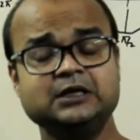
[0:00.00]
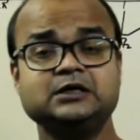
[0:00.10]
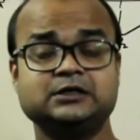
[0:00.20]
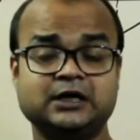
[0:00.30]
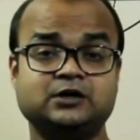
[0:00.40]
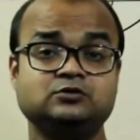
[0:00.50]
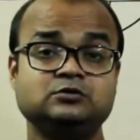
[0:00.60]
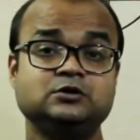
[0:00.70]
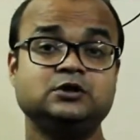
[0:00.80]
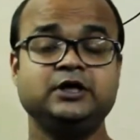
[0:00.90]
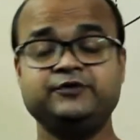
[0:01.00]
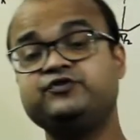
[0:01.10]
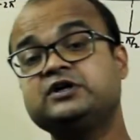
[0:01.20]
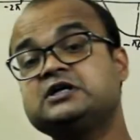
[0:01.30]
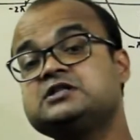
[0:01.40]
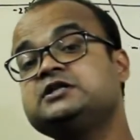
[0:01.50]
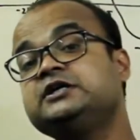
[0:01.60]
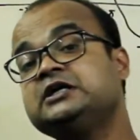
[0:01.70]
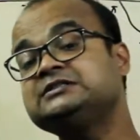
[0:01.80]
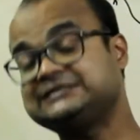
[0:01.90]
Now, if we
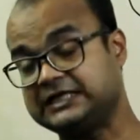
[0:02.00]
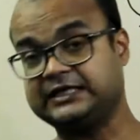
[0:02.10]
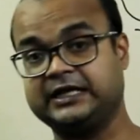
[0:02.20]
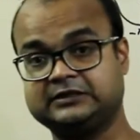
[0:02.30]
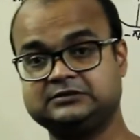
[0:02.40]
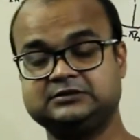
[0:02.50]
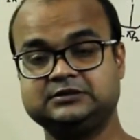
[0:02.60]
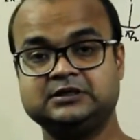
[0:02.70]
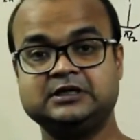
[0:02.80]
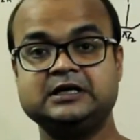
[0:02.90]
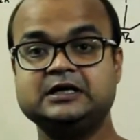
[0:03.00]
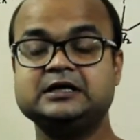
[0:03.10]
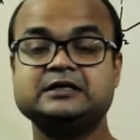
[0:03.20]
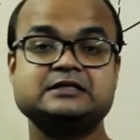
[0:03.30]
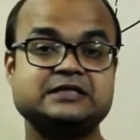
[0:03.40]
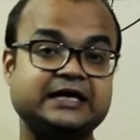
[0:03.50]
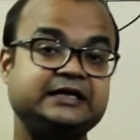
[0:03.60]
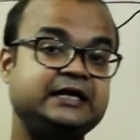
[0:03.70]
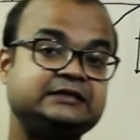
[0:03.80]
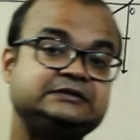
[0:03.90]
consider sin
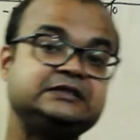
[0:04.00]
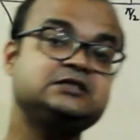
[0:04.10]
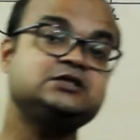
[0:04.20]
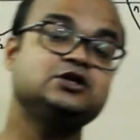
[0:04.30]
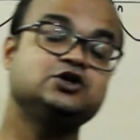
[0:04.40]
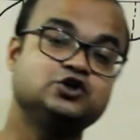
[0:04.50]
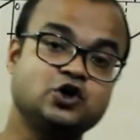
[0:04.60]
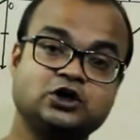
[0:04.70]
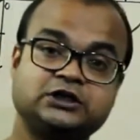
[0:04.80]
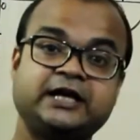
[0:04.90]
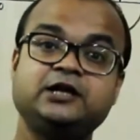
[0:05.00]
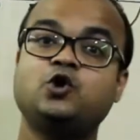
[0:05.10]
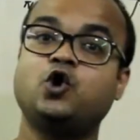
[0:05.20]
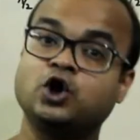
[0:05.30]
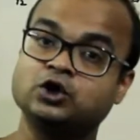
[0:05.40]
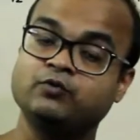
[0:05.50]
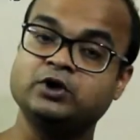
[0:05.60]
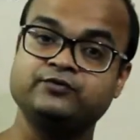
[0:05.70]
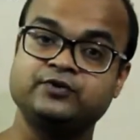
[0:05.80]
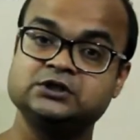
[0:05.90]
x is not an
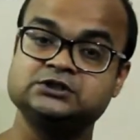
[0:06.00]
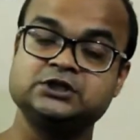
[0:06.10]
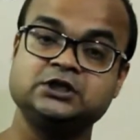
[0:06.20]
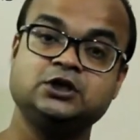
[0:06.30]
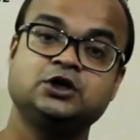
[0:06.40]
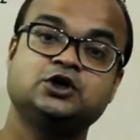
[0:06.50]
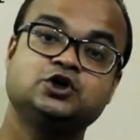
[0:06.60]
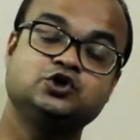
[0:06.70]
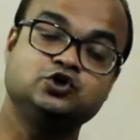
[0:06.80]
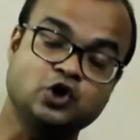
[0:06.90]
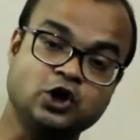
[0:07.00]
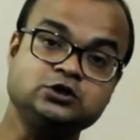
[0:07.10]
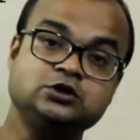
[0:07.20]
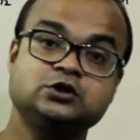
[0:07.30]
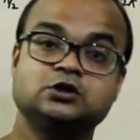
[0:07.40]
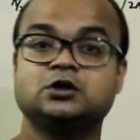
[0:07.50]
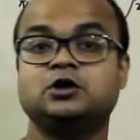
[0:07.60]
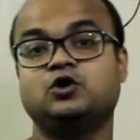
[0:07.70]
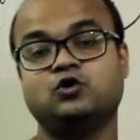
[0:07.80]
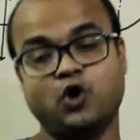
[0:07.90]
on-1 function, not
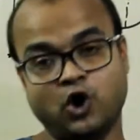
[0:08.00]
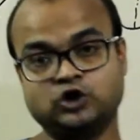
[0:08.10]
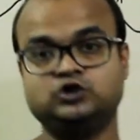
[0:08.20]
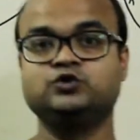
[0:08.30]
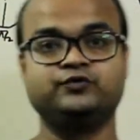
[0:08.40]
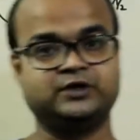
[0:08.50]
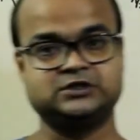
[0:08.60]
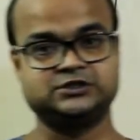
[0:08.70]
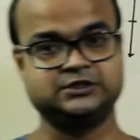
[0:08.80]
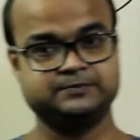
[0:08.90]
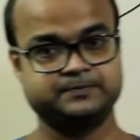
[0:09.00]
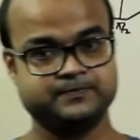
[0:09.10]
onto function.